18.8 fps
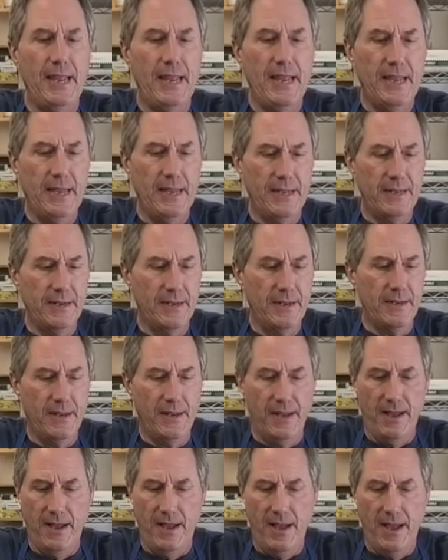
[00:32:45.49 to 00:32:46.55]
and
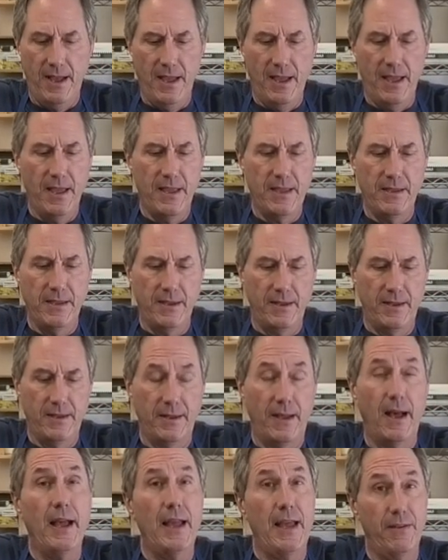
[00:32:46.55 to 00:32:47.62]
I, uh,
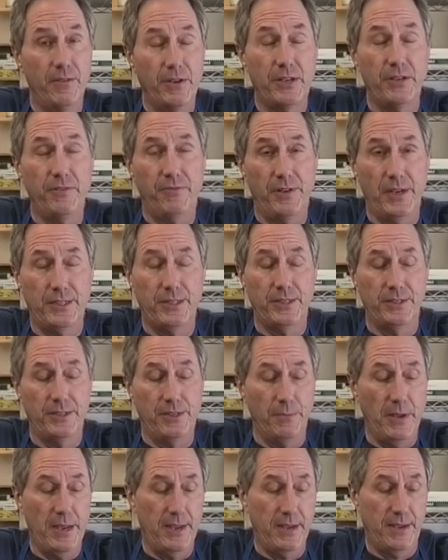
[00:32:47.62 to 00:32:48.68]
I have a confession to
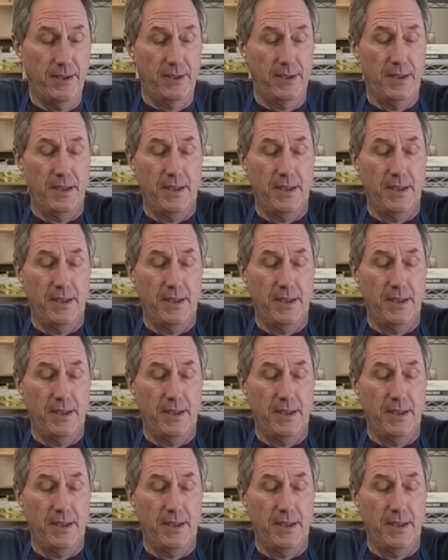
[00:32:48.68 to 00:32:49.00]
make.